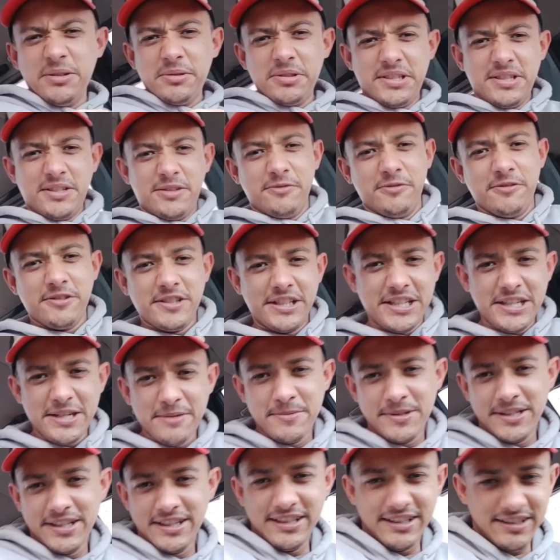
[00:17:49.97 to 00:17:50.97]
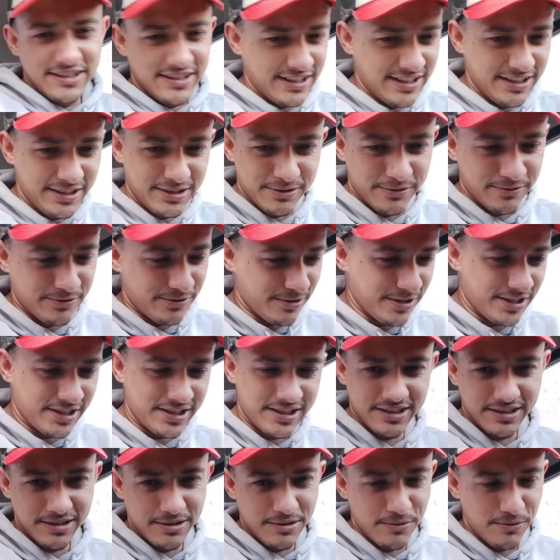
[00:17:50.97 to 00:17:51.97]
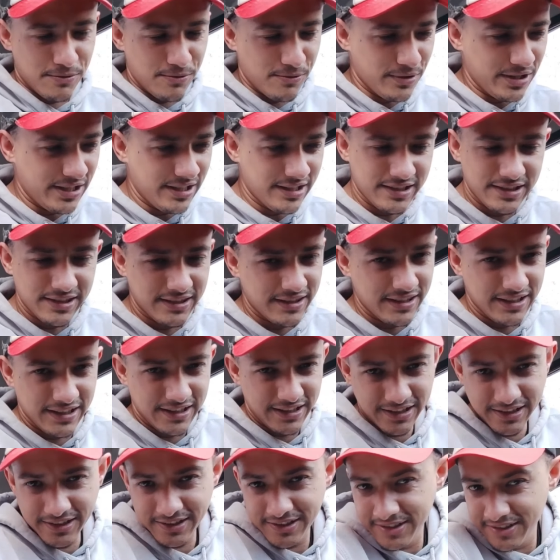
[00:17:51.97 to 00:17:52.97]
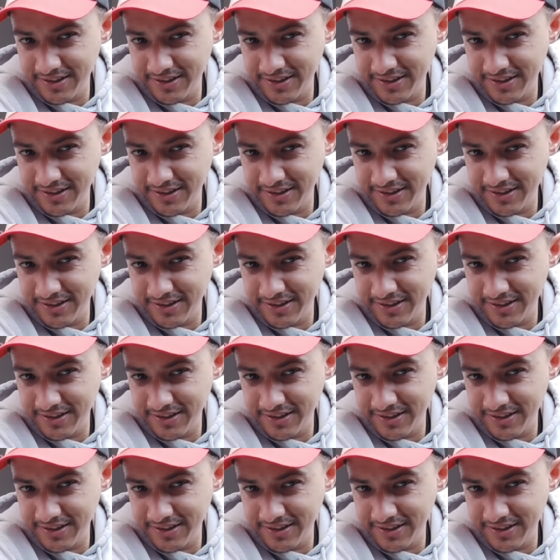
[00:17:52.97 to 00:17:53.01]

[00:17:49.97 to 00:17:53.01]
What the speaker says: yourself on camera and hearing your voice is a weird thing.